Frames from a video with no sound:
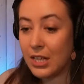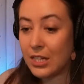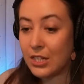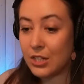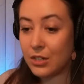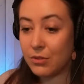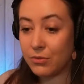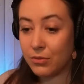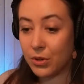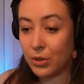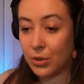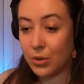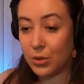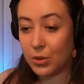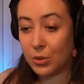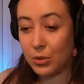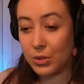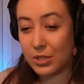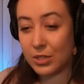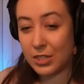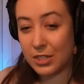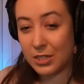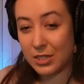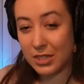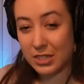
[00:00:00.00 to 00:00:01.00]
to the
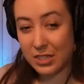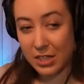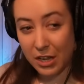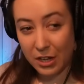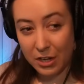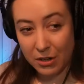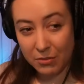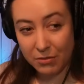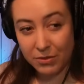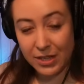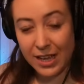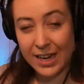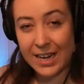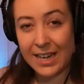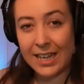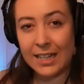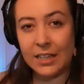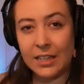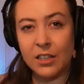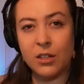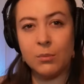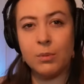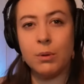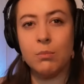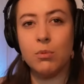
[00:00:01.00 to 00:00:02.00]
vocals, as he's kind of getting
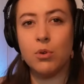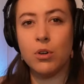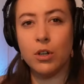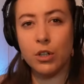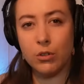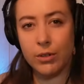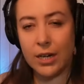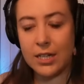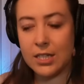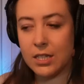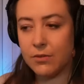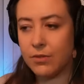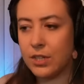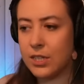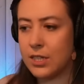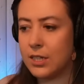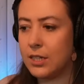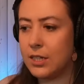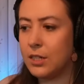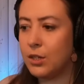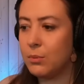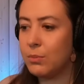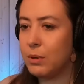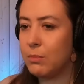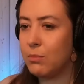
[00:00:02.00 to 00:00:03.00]
a little bit more aggressive. There's a
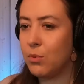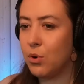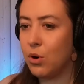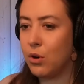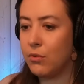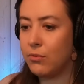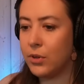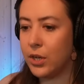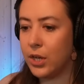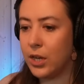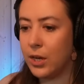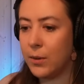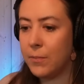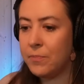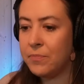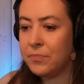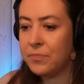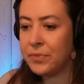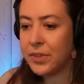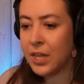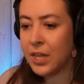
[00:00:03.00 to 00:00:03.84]
little bit more of a